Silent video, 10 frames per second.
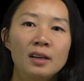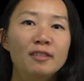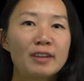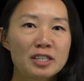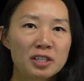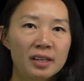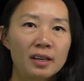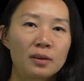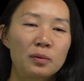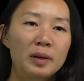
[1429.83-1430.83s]

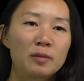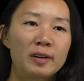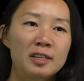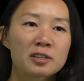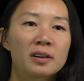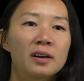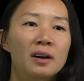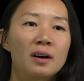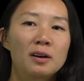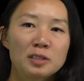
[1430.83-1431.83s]
Eventually, we reach
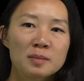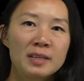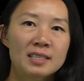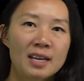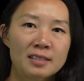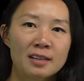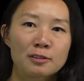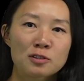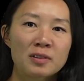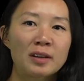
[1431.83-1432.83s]
ultimate tensile
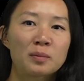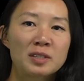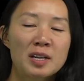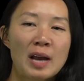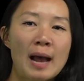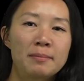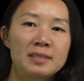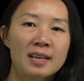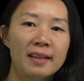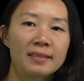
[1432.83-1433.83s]
strength, which
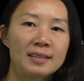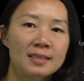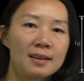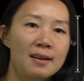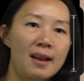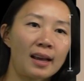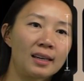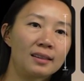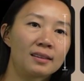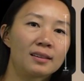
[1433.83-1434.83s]
happens at this
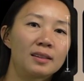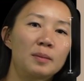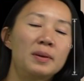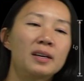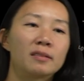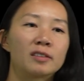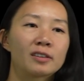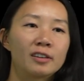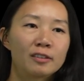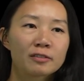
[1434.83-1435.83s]
necking, the peak of the
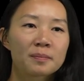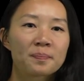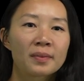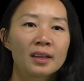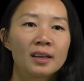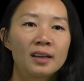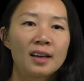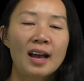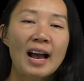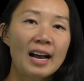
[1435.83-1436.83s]
curve.
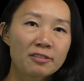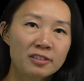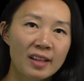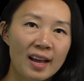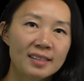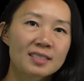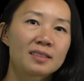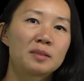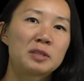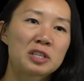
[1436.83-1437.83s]
After that,
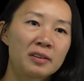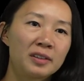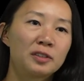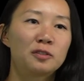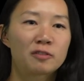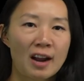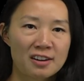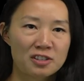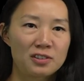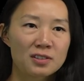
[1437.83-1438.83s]
the material
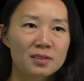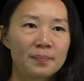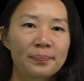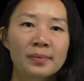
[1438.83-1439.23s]
fractures.